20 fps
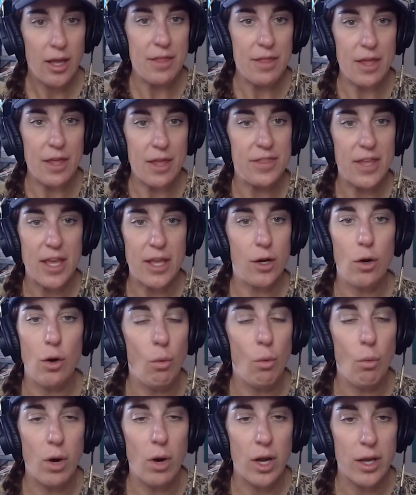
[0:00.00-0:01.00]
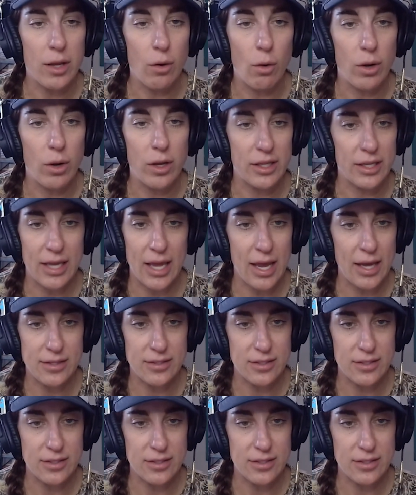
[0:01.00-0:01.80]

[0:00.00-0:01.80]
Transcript: that they don't want oil and gas